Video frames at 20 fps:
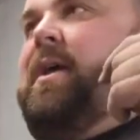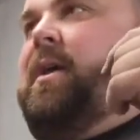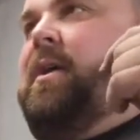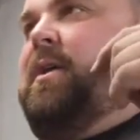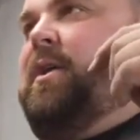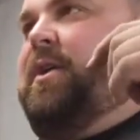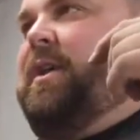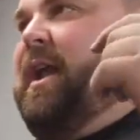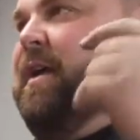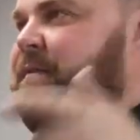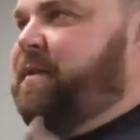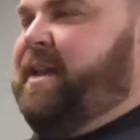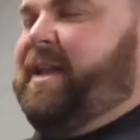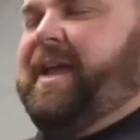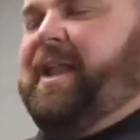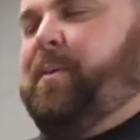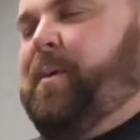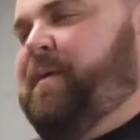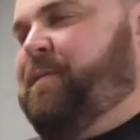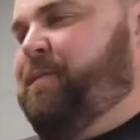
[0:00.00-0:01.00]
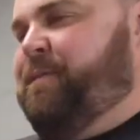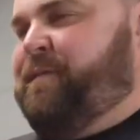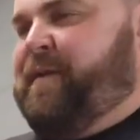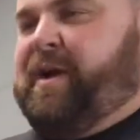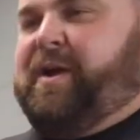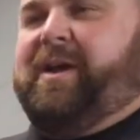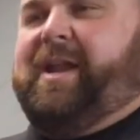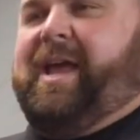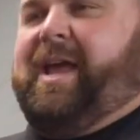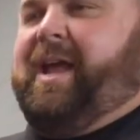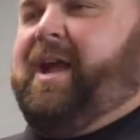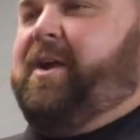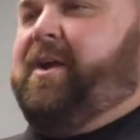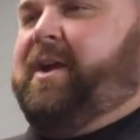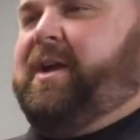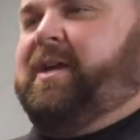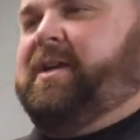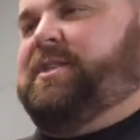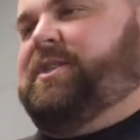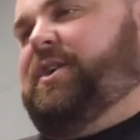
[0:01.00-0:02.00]
You're never going to get away from Faraday
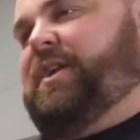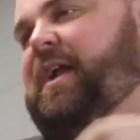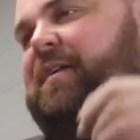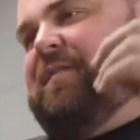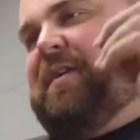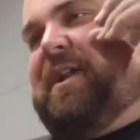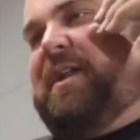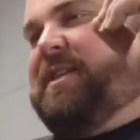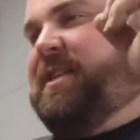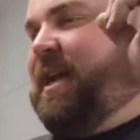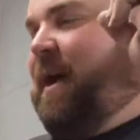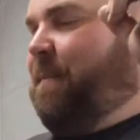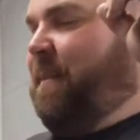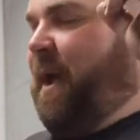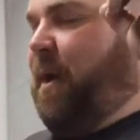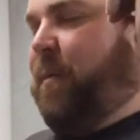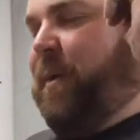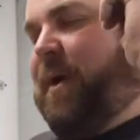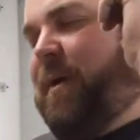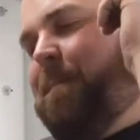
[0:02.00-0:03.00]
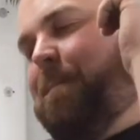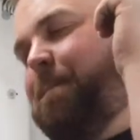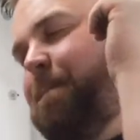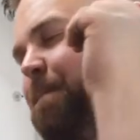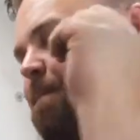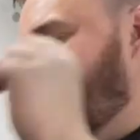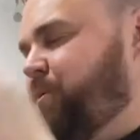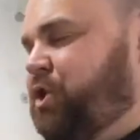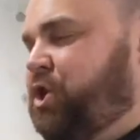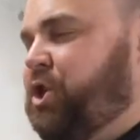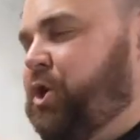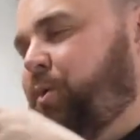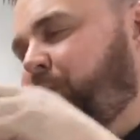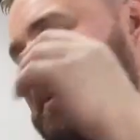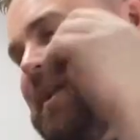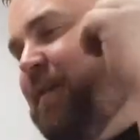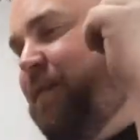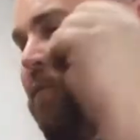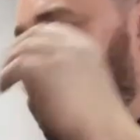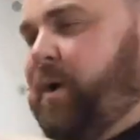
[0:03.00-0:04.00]
areas. You're never going to stop that weird
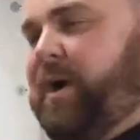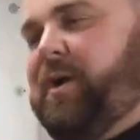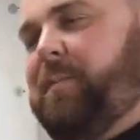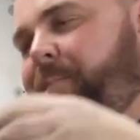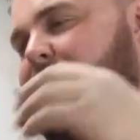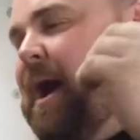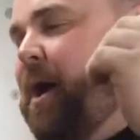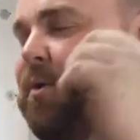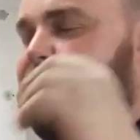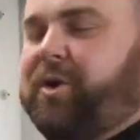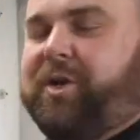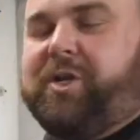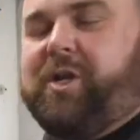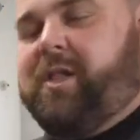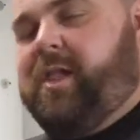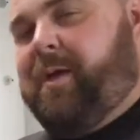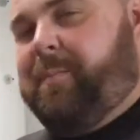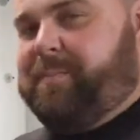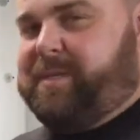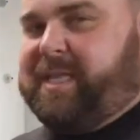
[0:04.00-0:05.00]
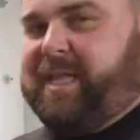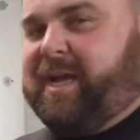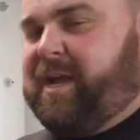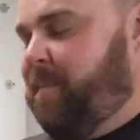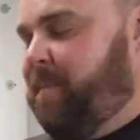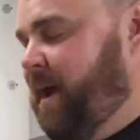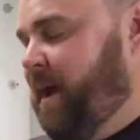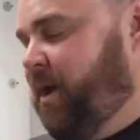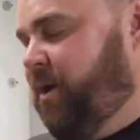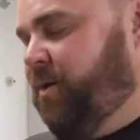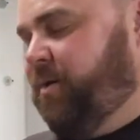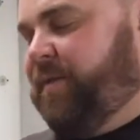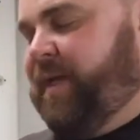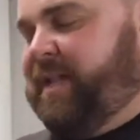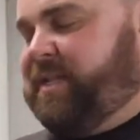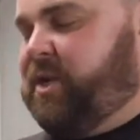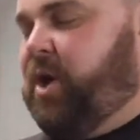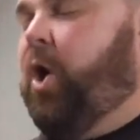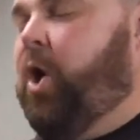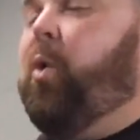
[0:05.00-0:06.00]
shooting of weird powdered clumps that come out.
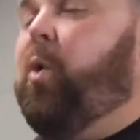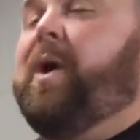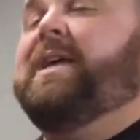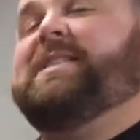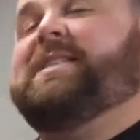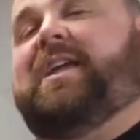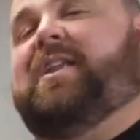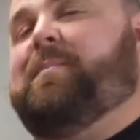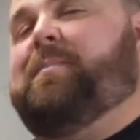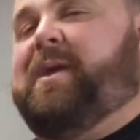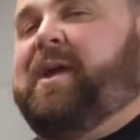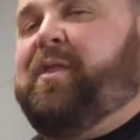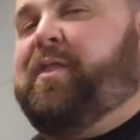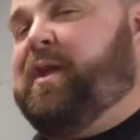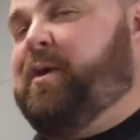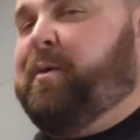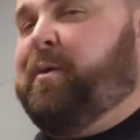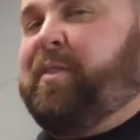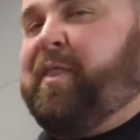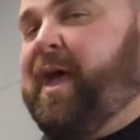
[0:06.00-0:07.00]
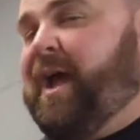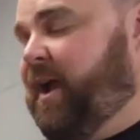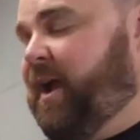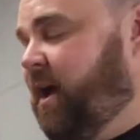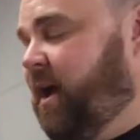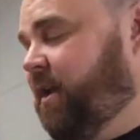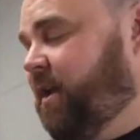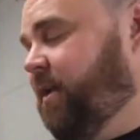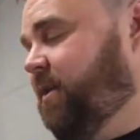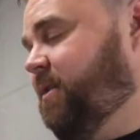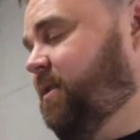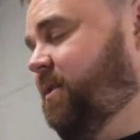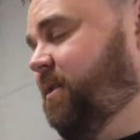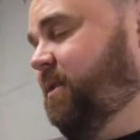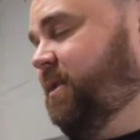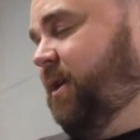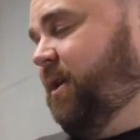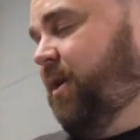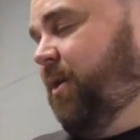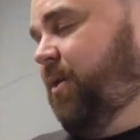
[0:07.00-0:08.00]
That's always going to be a thing with that gun.
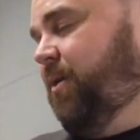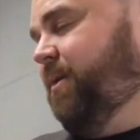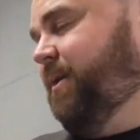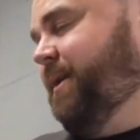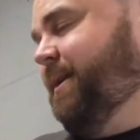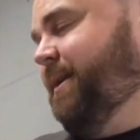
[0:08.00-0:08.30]
So